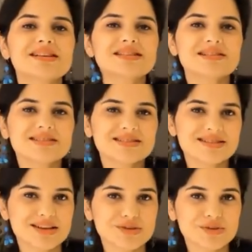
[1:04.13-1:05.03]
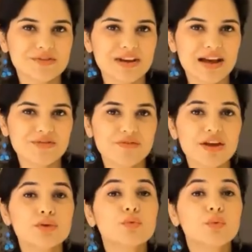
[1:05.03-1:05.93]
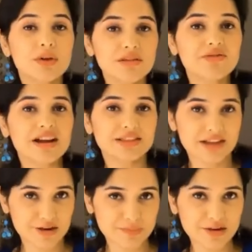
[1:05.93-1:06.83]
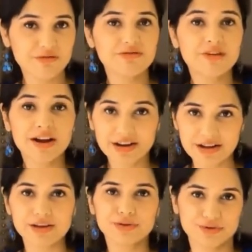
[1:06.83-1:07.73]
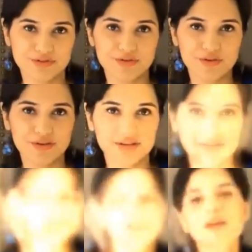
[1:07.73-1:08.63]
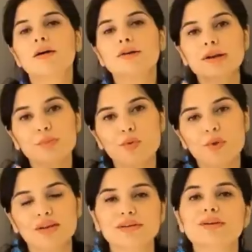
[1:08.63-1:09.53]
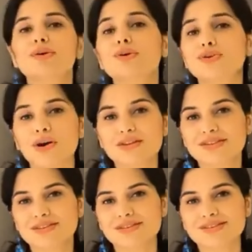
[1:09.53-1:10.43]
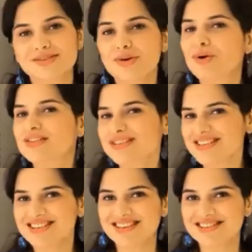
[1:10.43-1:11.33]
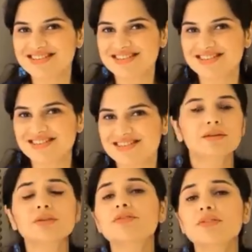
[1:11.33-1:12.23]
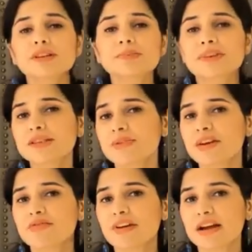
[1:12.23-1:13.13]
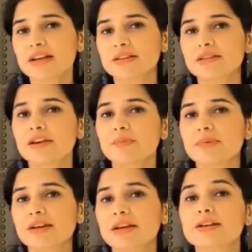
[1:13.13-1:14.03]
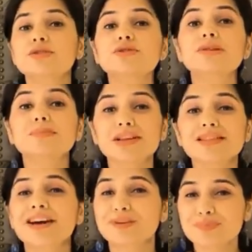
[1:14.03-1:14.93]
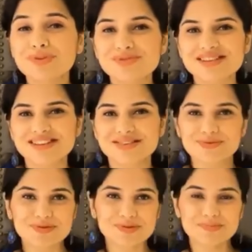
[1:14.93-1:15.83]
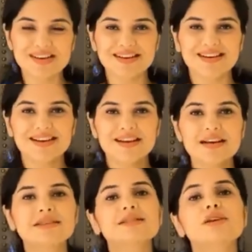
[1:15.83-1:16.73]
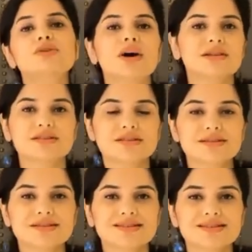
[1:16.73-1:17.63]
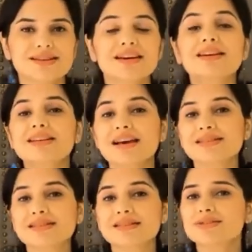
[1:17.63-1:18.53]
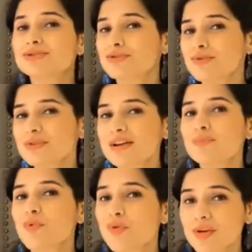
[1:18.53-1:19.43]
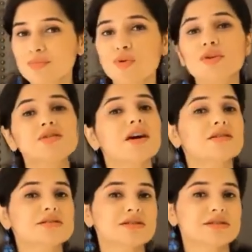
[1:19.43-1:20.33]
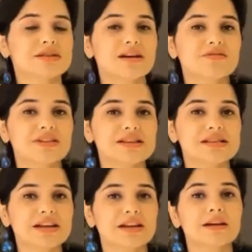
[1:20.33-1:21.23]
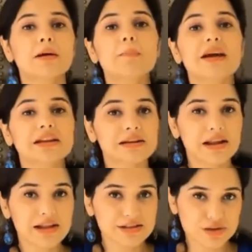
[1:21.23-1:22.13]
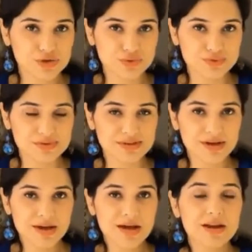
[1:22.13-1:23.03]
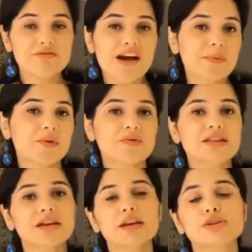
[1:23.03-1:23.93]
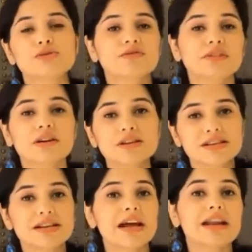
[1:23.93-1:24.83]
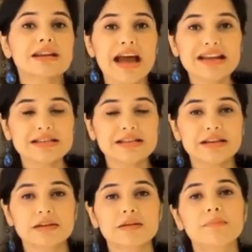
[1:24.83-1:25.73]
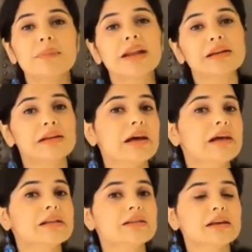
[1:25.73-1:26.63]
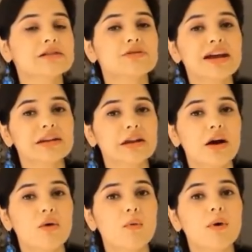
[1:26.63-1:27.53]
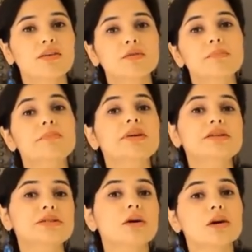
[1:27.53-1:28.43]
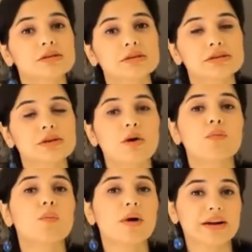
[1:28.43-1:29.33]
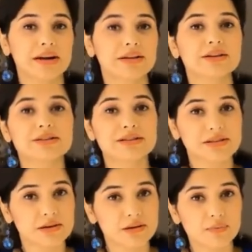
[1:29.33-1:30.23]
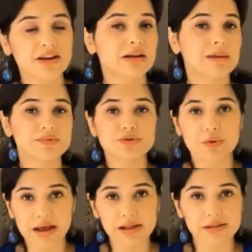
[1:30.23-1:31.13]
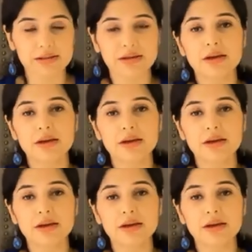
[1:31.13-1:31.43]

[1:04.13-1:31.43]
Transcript: are certain stages of life where you will find therapy very useful. Number one, adolescence or the teenage. Now, the first place where I find therapy extremely therapeutic, so to speak, is adolescence. Yes, did you know that more and more adolescents are facing mental health issues? In fact, between the age of thirteen and nineteen, mental health is right now one of the biggest causes of worry and concern when it comes to health.